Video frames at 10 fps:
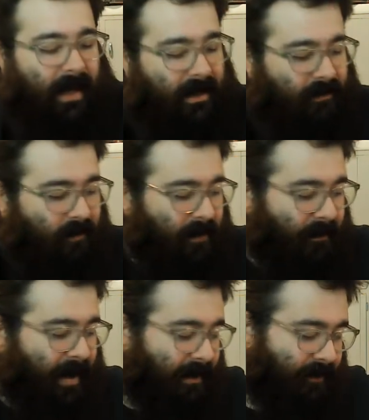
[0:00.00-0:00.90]
And it took me
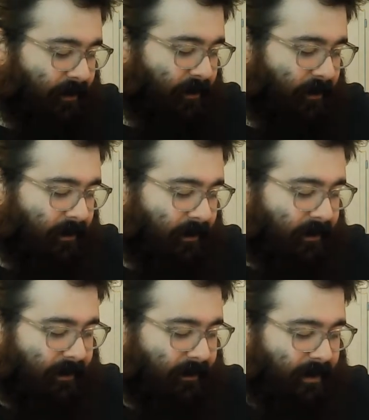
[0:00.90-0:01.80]
back to
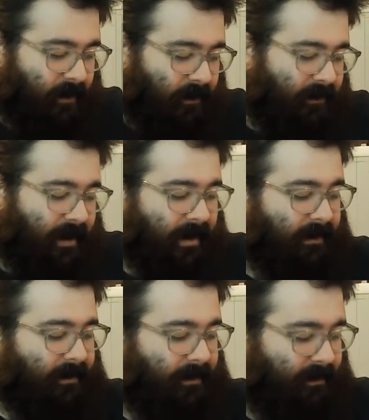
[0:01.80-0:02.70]
the old days